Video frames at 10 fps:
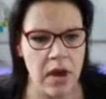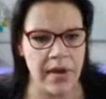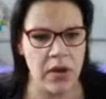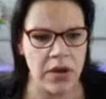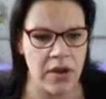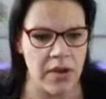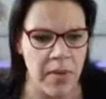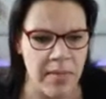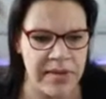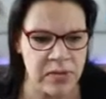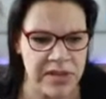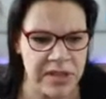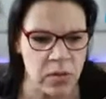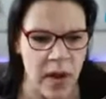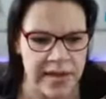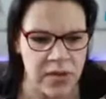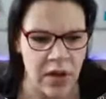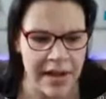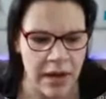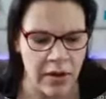on at the moment, which is why it's not
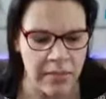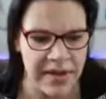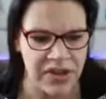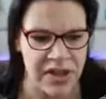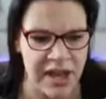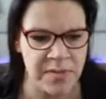allowing me to change.